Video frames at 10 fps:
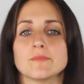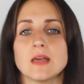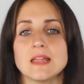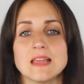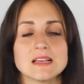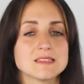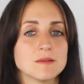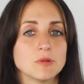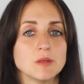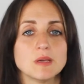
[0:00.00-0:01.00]
and that's
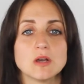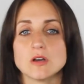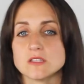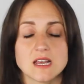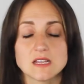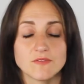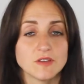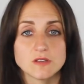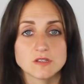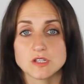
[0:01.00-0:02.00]
simply because that
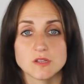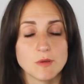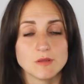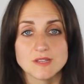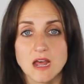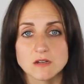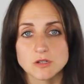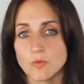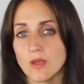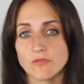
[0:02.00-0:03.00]
feels just the most
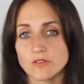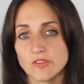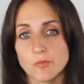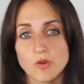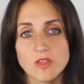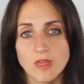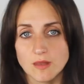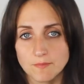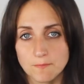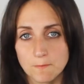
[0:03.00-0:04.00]
natural way for us to breathe
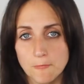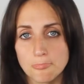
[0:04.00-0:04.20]
in.